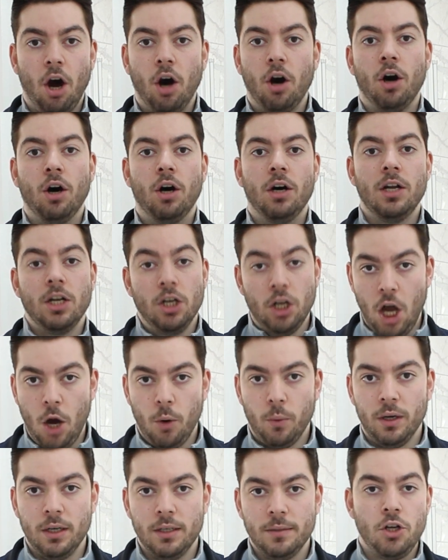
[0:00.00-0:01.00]
are low.
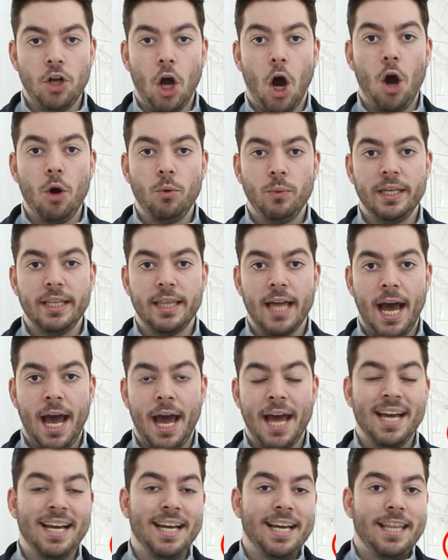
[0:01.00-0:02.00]
Not only that,
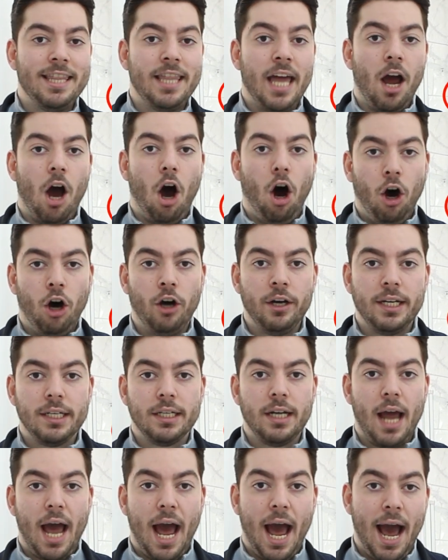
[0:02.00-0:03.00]
there aren't
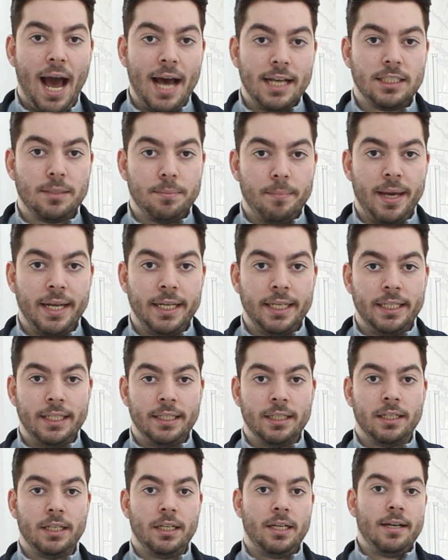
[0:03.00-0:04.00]
as
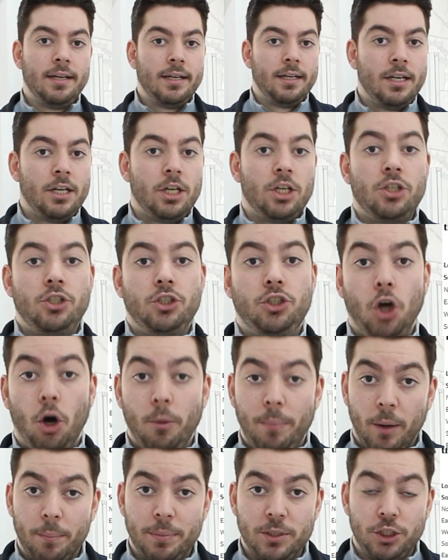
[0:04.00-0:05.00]
many job
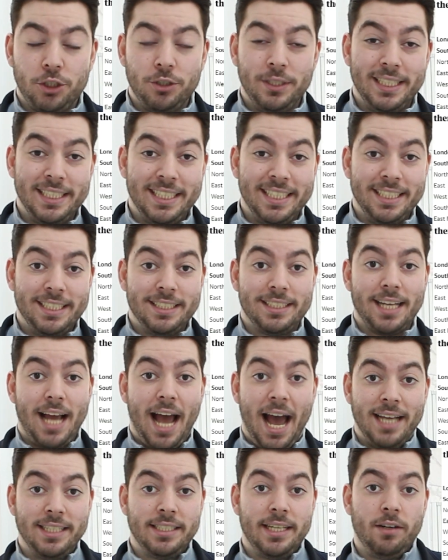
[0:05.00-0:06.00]
opportunities
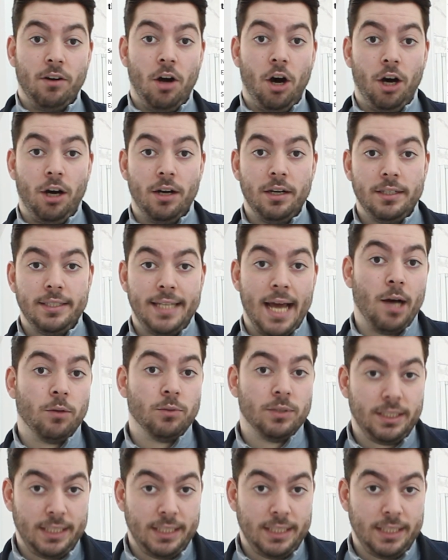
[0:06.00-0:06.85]
as there are down